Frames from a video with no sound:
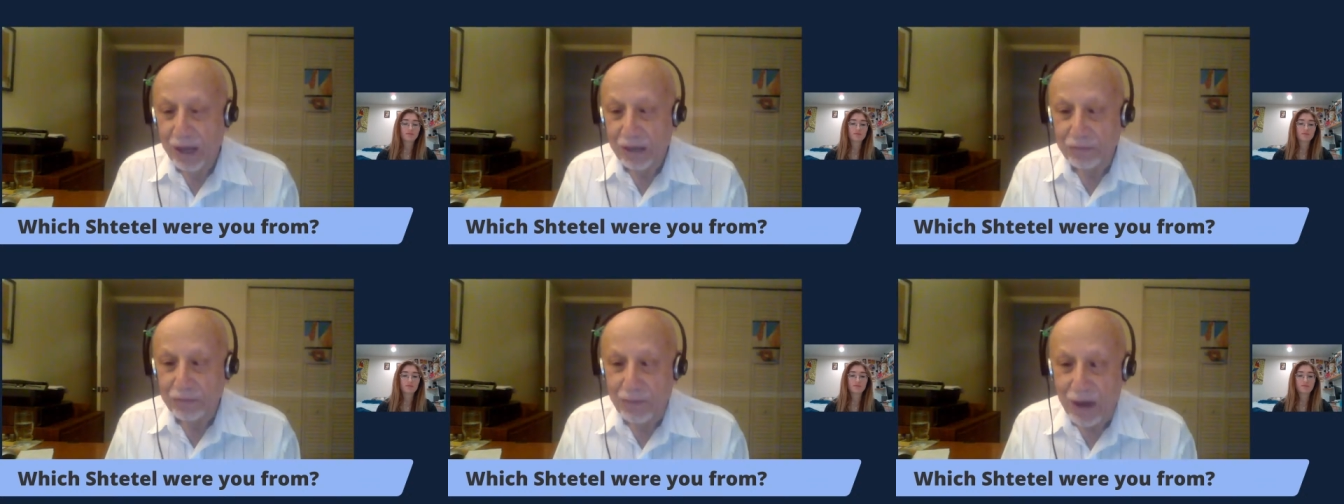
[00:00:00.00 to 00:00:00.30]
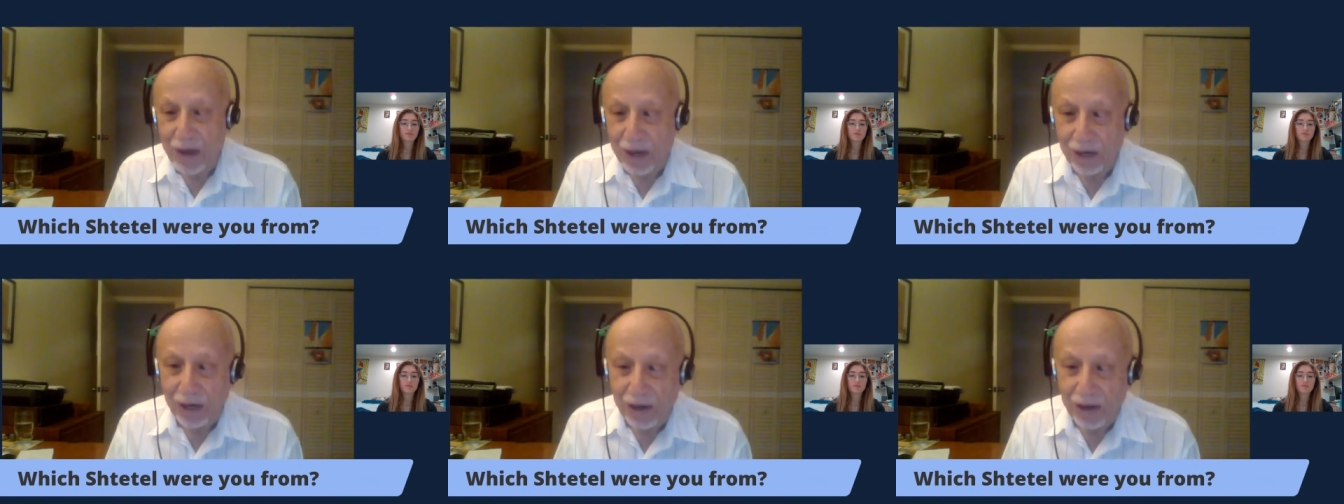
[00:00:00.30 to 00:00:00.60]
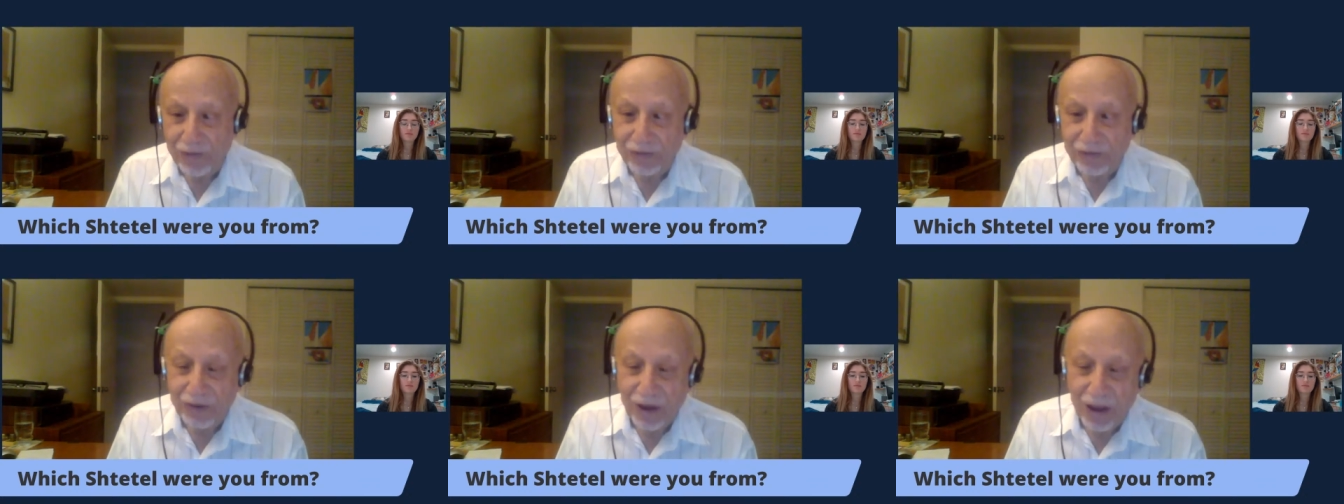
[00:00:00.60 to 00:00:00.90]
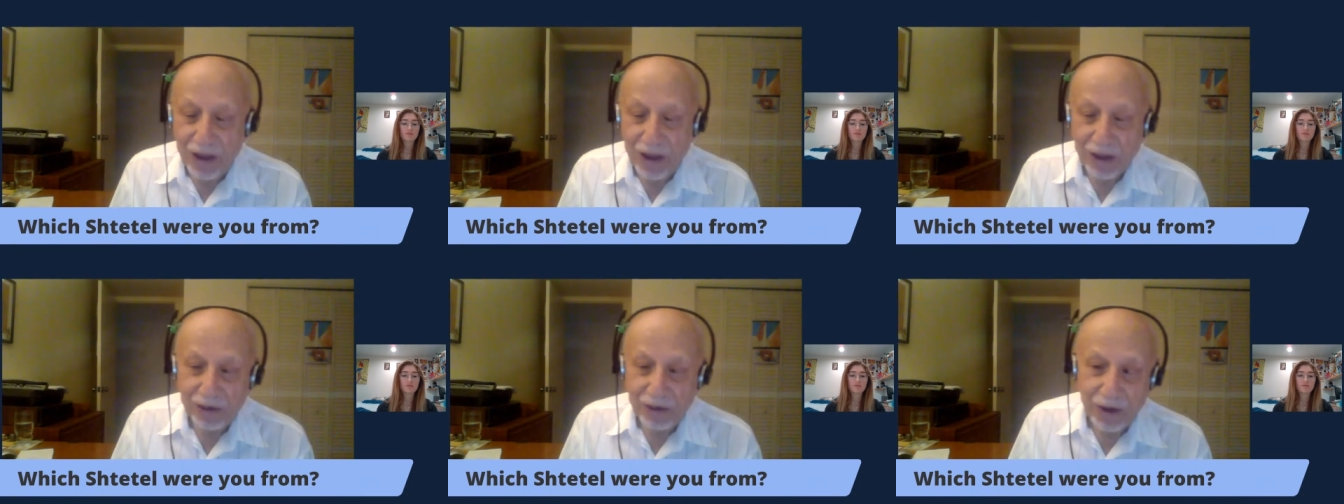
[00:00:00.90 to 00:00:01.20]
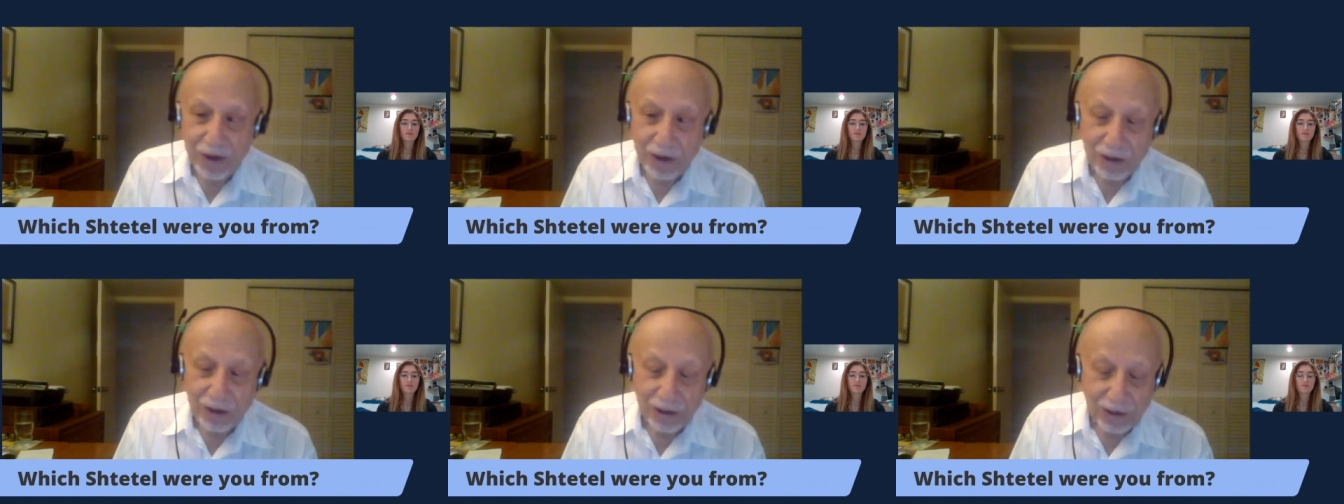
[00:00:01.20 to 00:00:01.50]
My left,
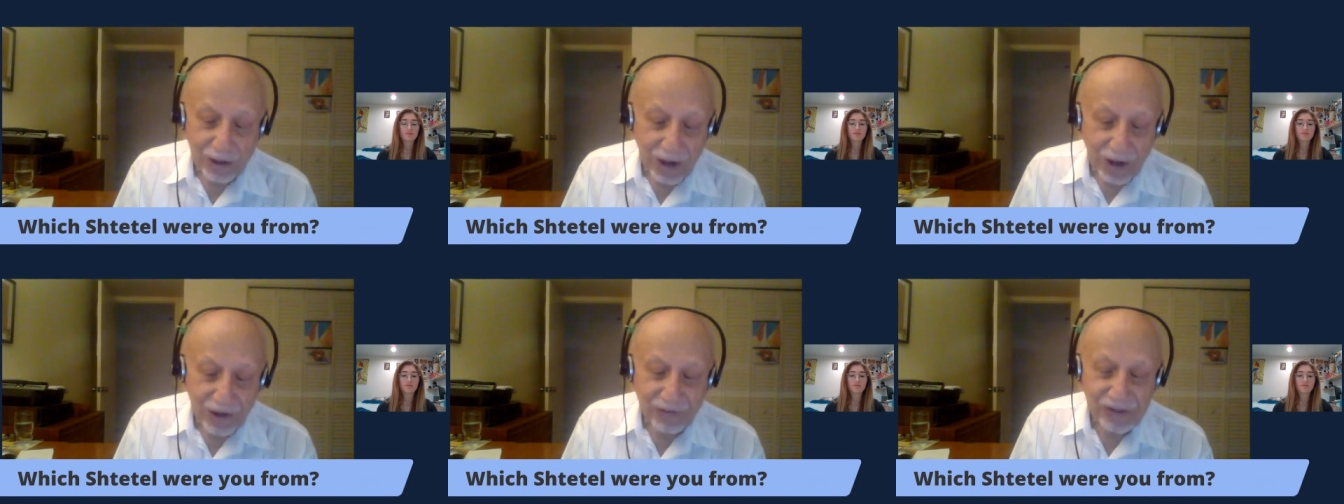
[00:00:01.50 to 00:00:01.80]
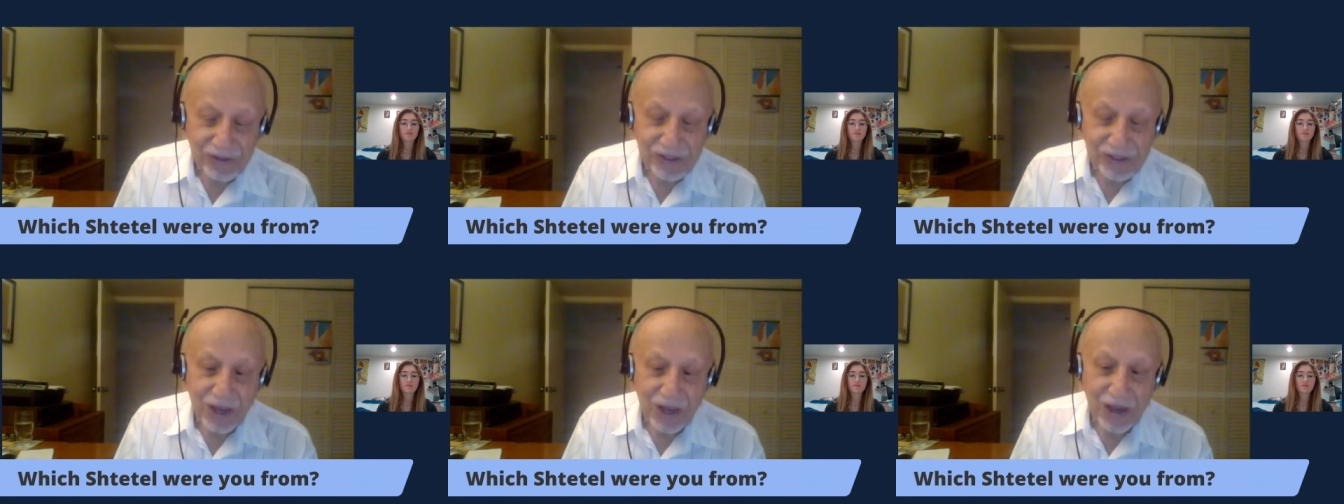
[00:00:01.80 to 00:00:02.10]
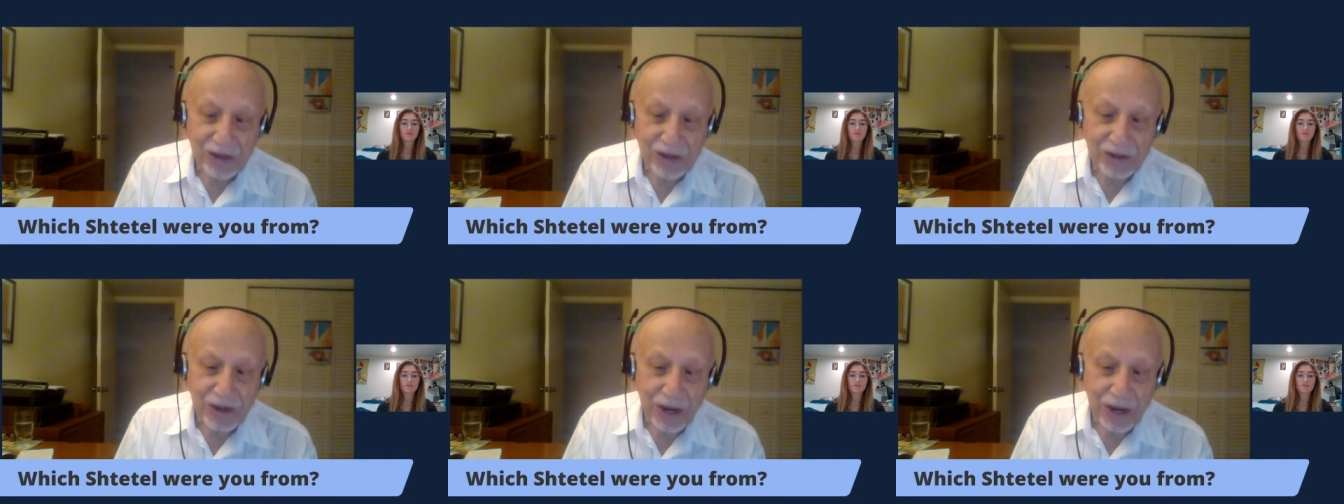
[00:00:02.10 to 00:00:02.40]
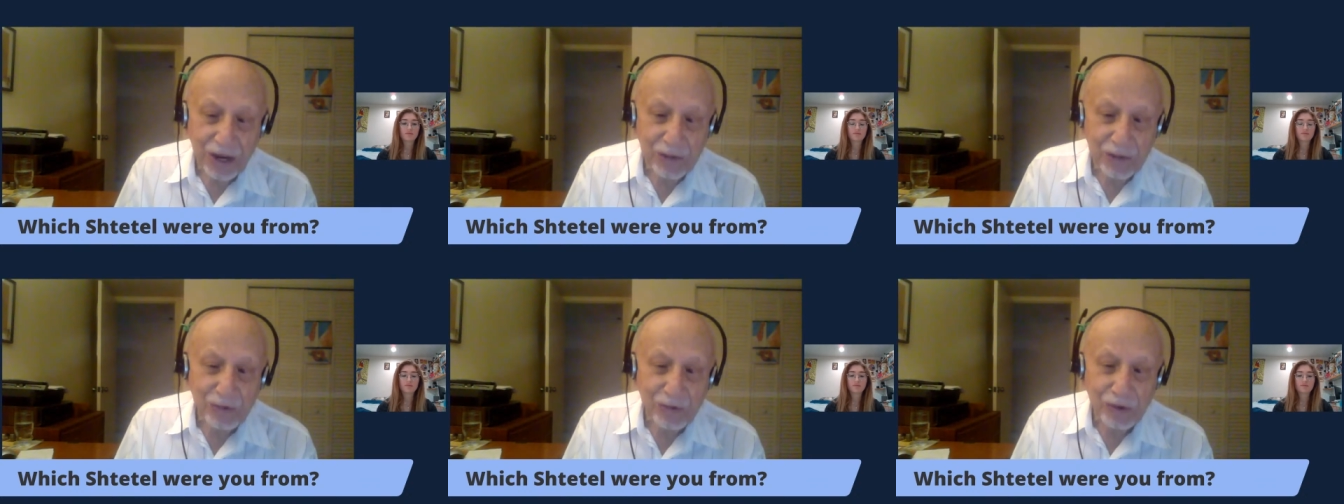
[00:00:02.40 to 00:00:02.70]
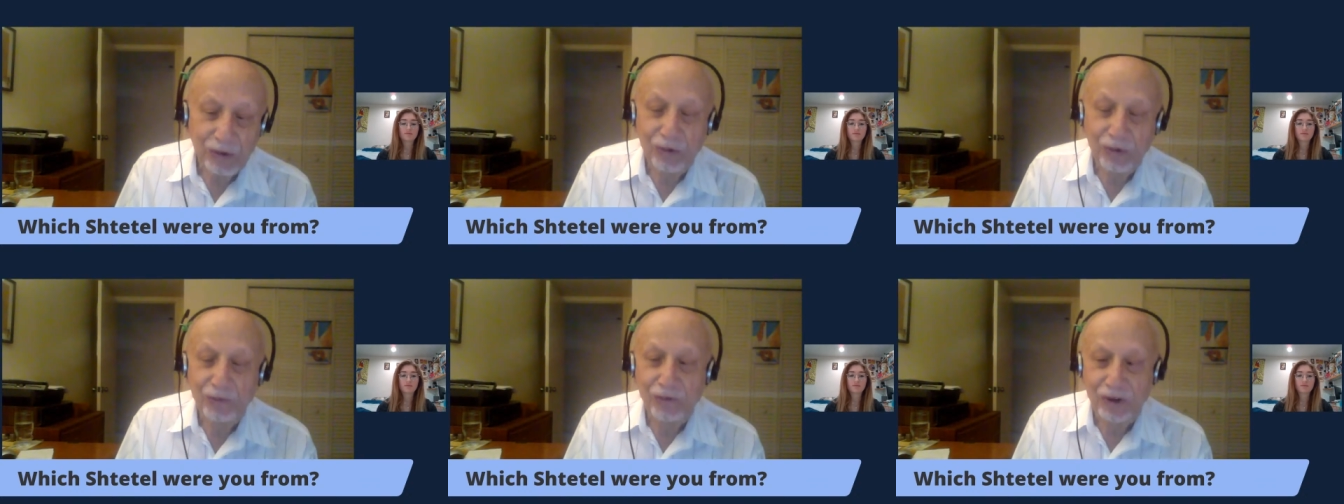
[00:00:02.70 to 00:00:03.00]
left side
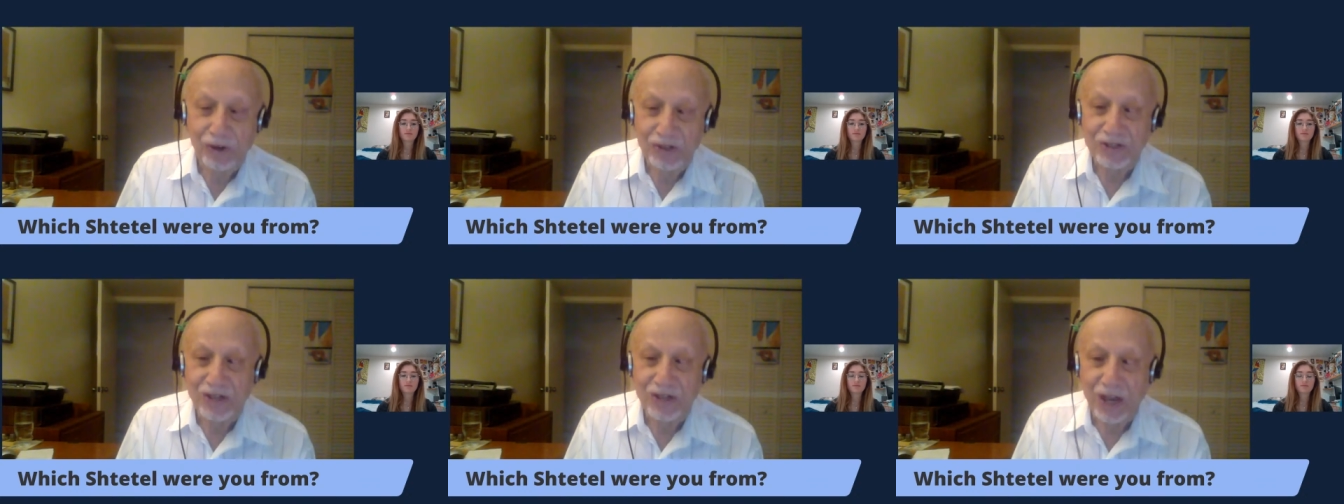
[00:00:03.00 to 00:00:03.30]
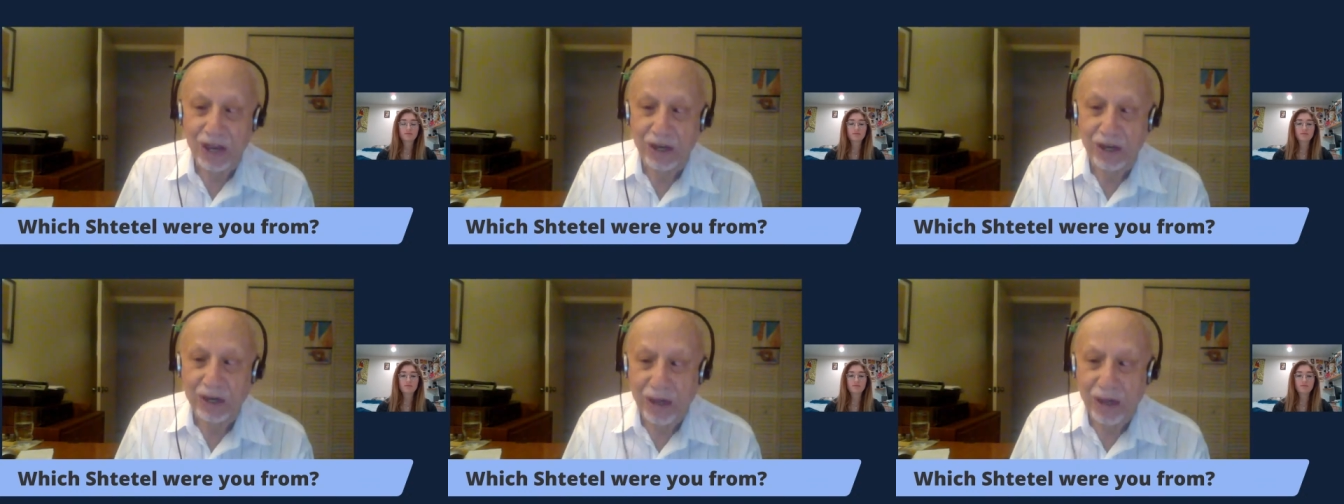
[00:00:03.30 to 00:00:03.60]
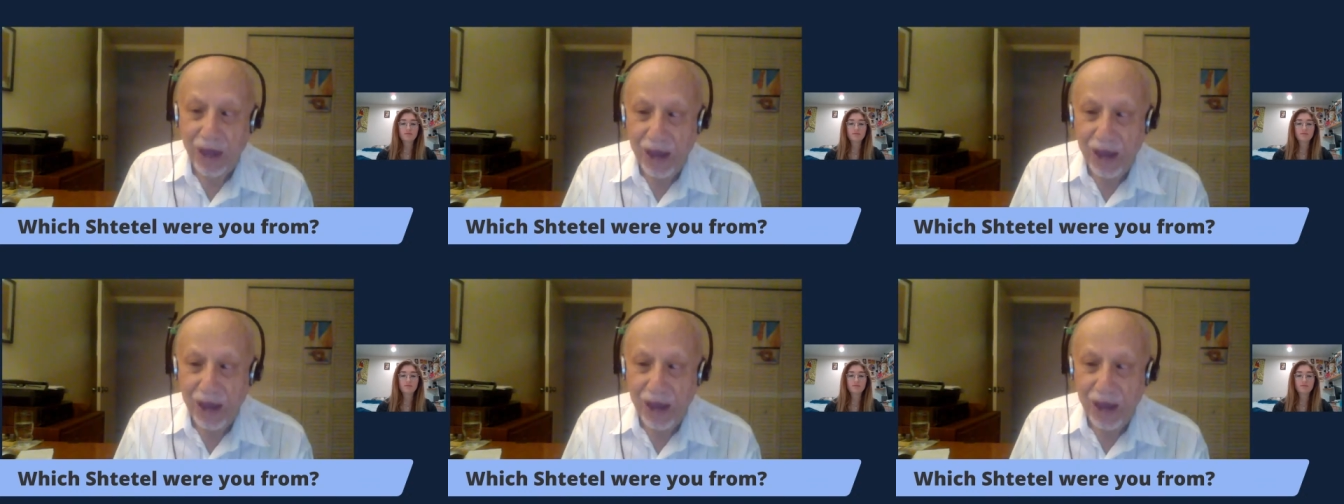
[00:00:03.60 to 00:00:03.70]
neighbor was a